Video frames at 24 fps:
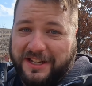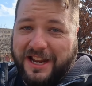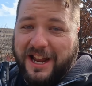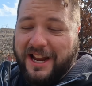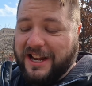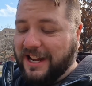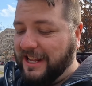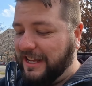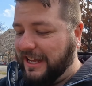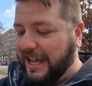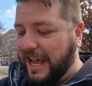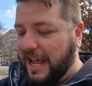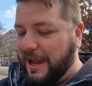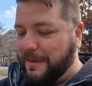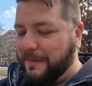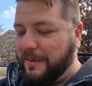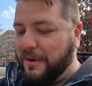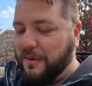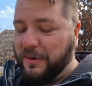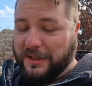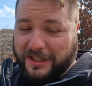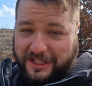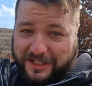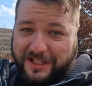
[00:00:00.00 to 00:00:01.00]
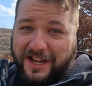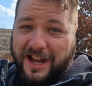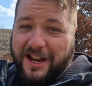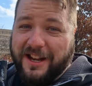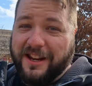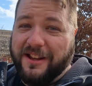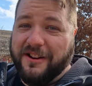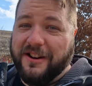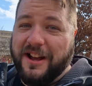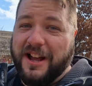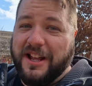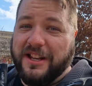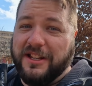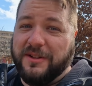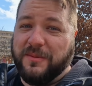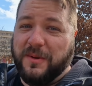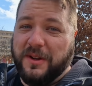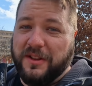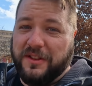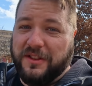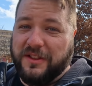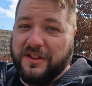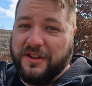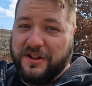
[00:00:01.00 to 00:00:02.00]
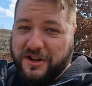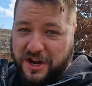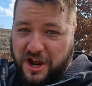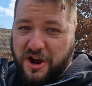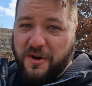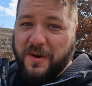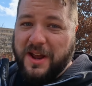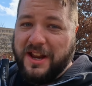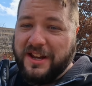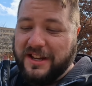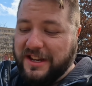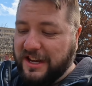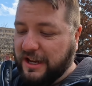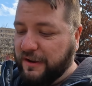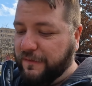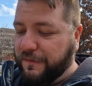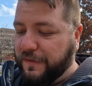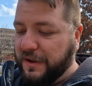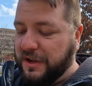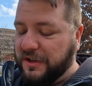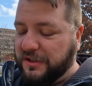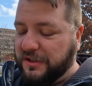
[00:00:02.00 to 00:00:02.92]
the tiny camera with the tiny lens with no ND